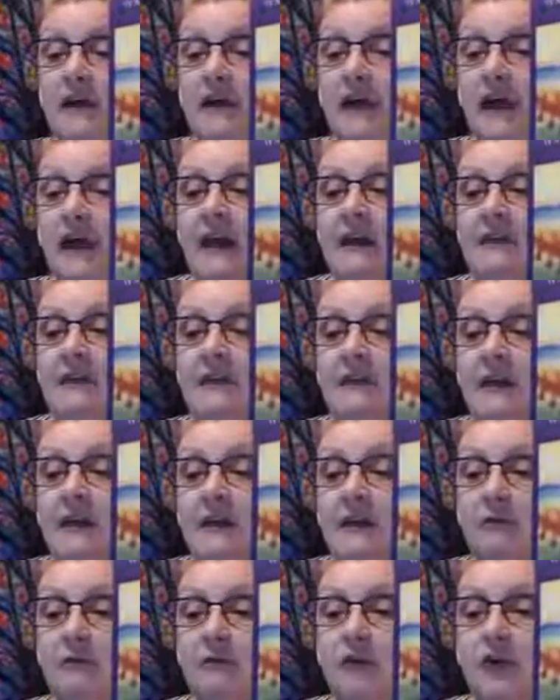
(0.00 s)
And it's
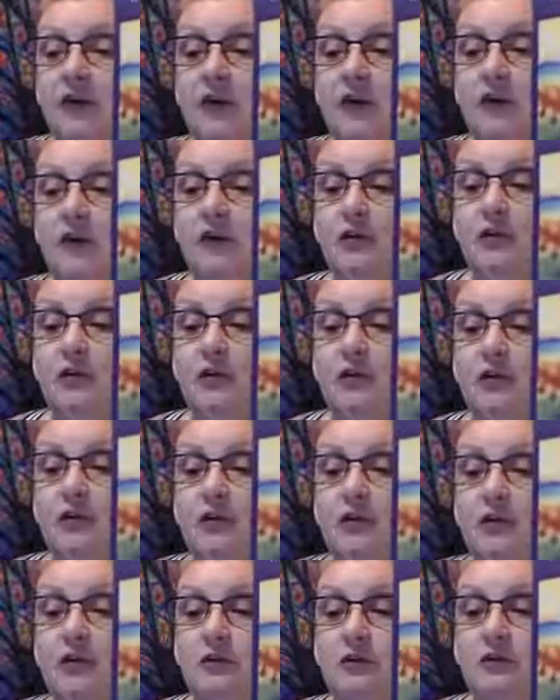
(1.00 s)
time for you
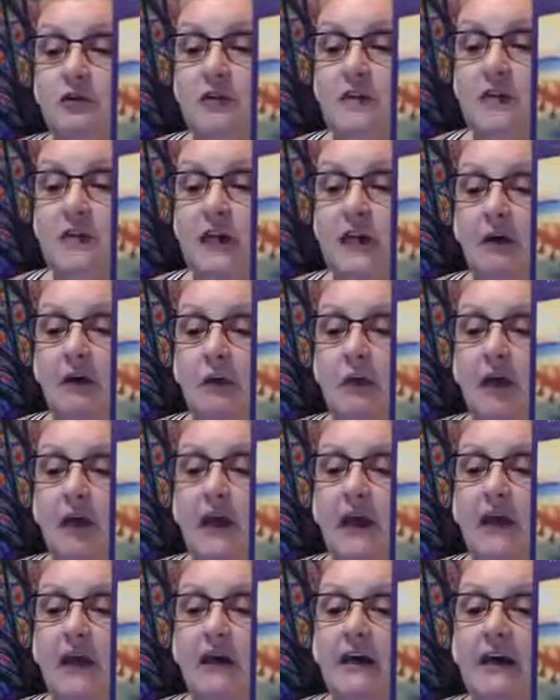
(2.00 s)
to take a
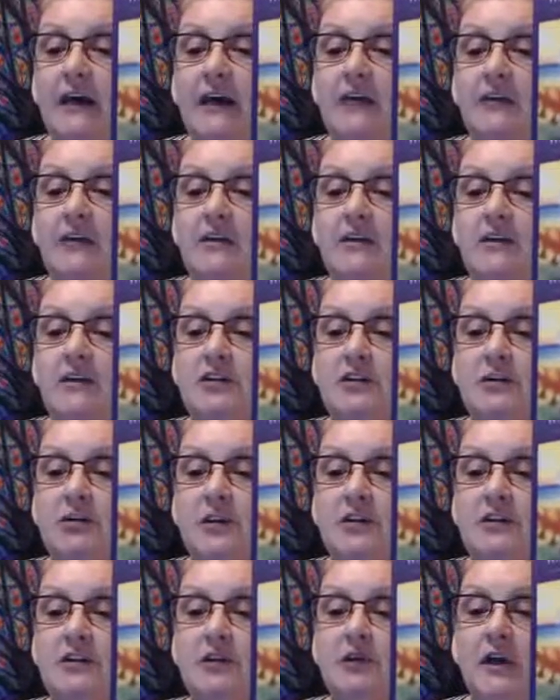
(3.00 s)
break because you've
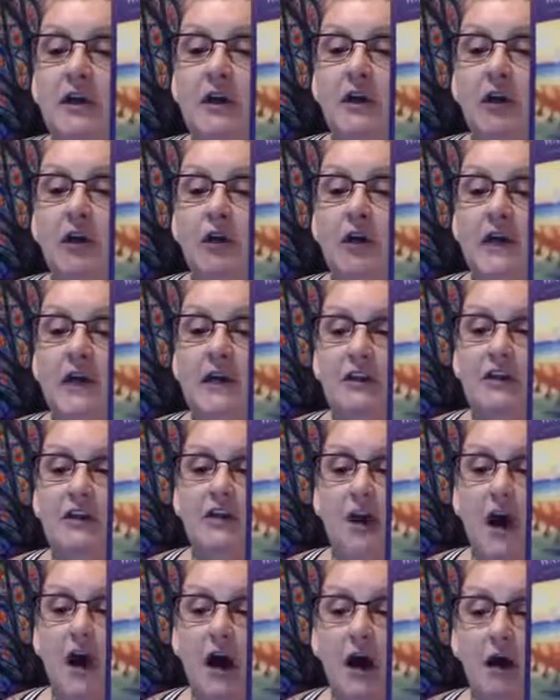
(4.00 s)
been doing a great
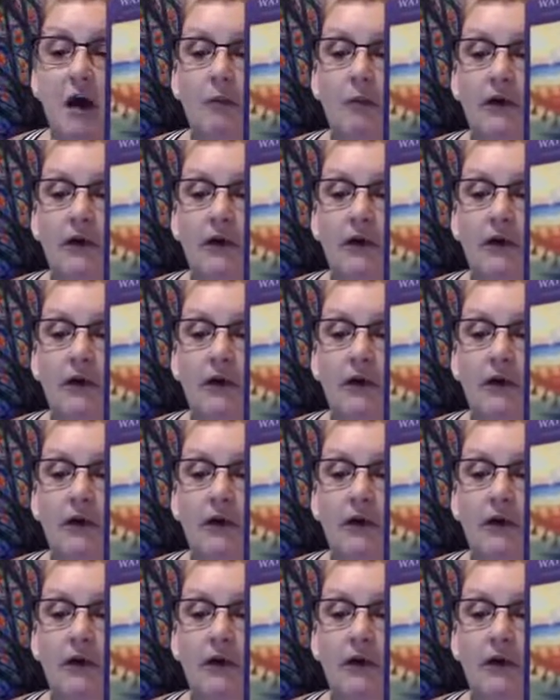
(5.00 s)
job.